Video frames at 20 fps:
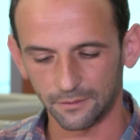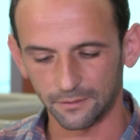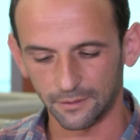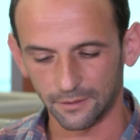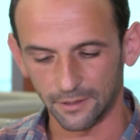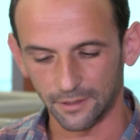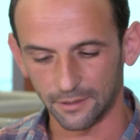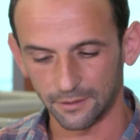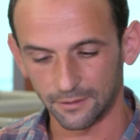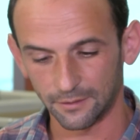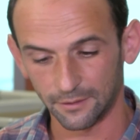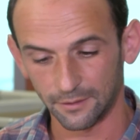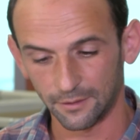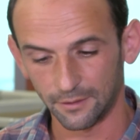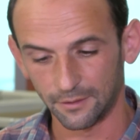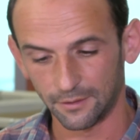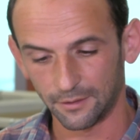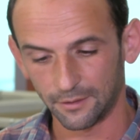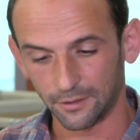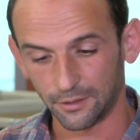They got,
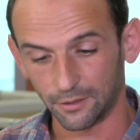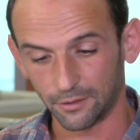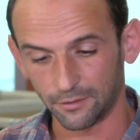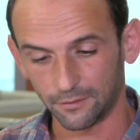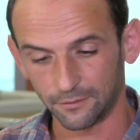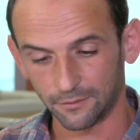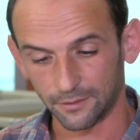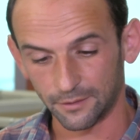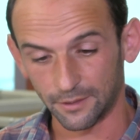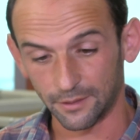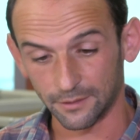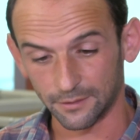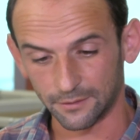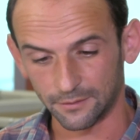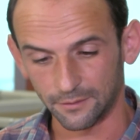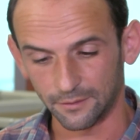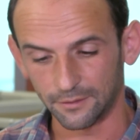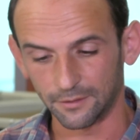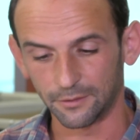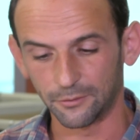I
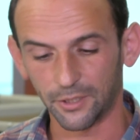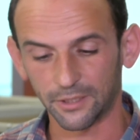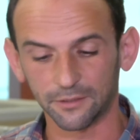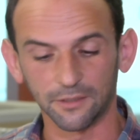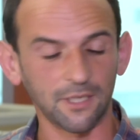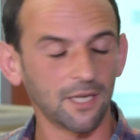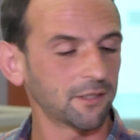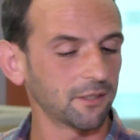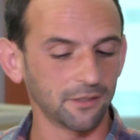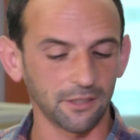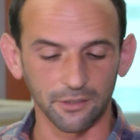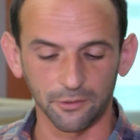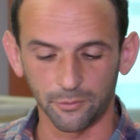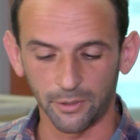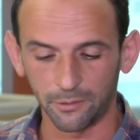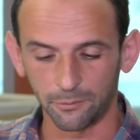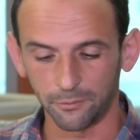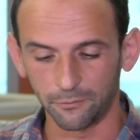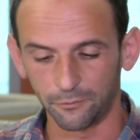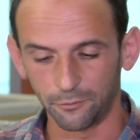guess, Greg Tanaka got
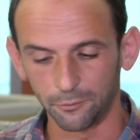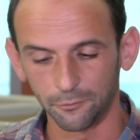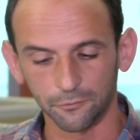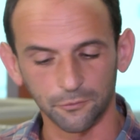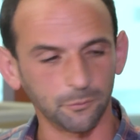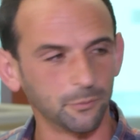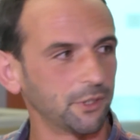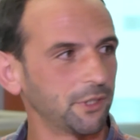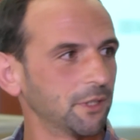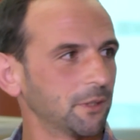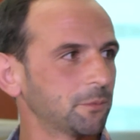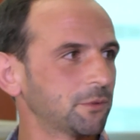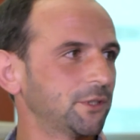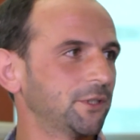great review from the Yelp